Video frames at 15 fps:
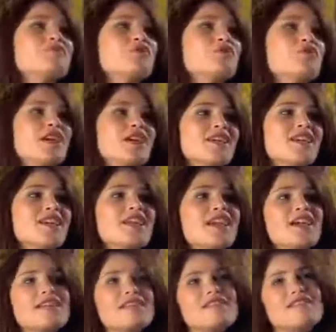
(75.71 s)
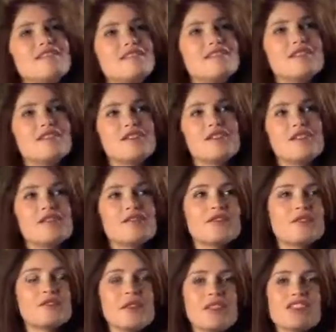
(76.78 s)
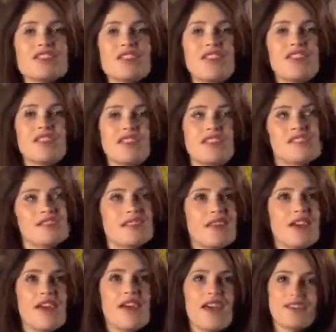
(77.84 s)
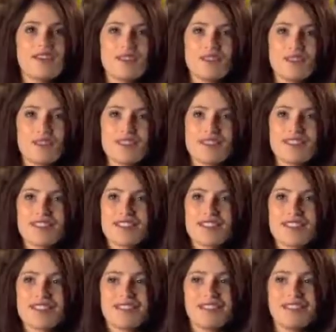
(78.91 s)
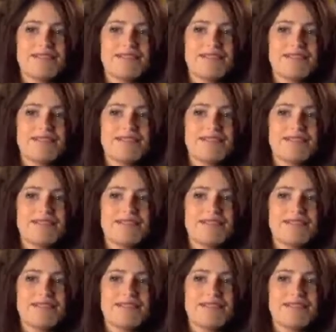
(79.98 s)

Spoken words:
great, again, you don't have to imagine anything, it's there, it's,